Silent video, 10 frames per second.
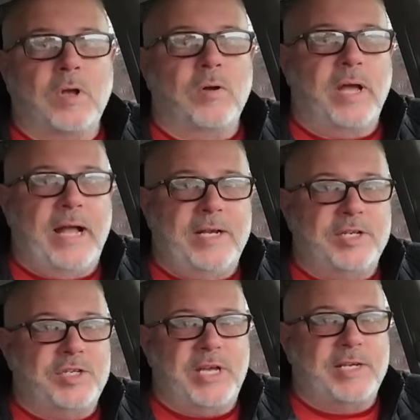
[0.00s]
Okay, I
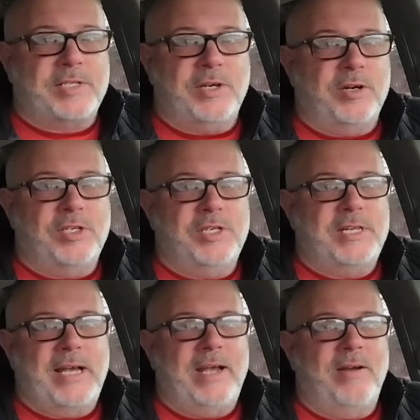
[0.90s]
just texted her. She's
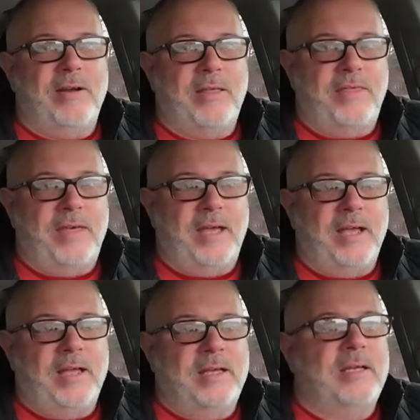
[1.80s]
not hearing a
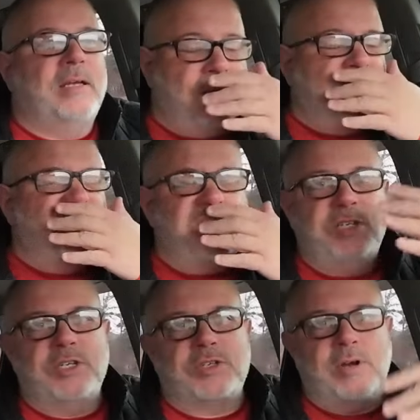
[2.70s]
thing.
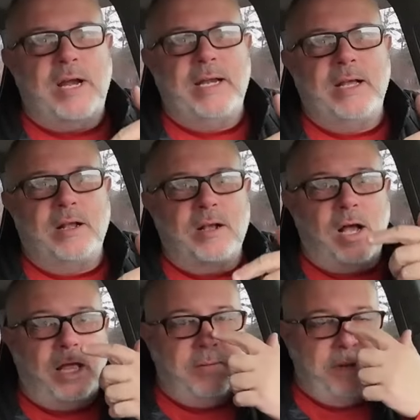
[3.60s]
She just tried
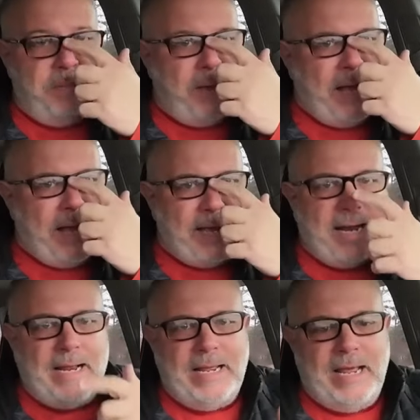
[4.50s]
calling me back and
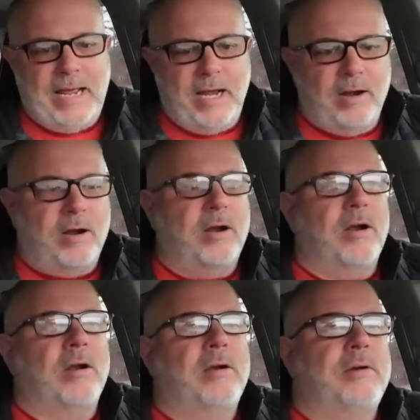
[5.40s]
I can't hear
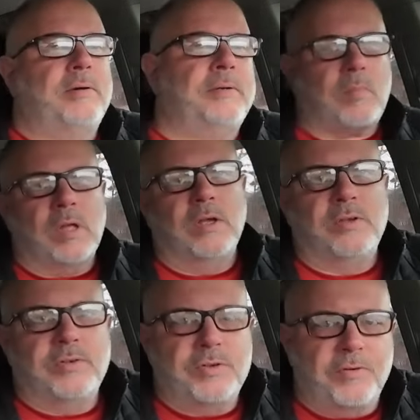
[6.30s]
her.
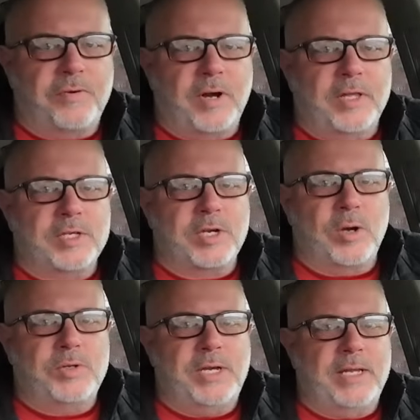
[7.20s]
So far, this
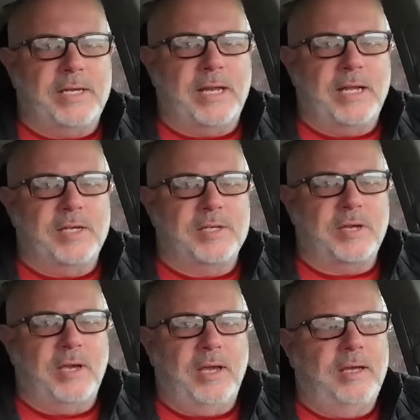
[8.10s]
ghost antenna is
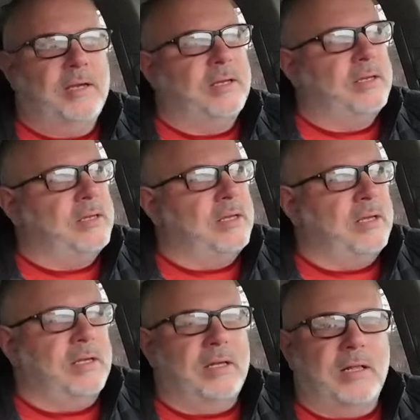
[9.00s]
a
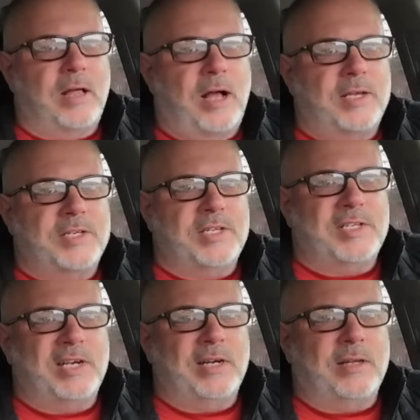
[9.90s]
loss in
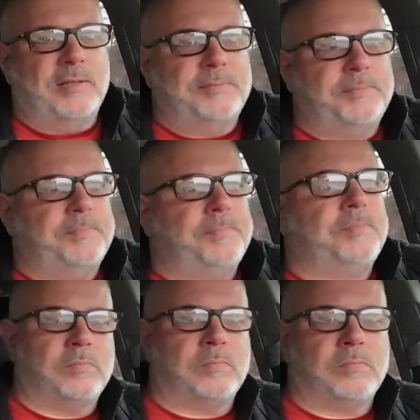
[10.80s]
signal.
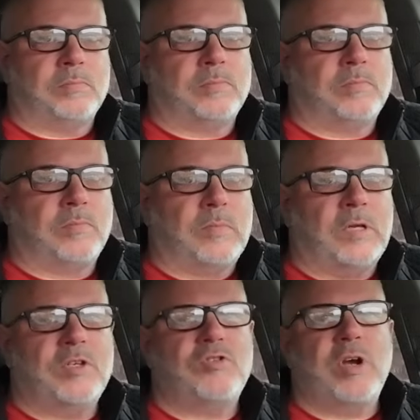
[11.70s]

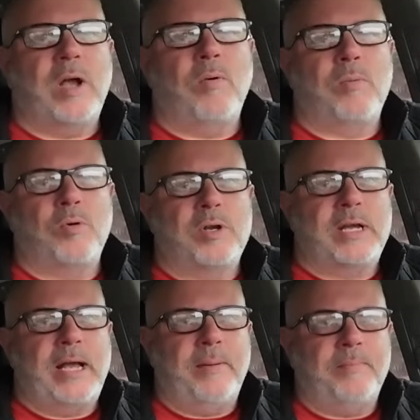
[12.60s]
Let's try it one more
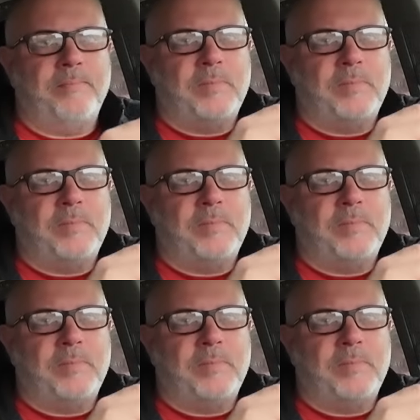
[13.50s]
time.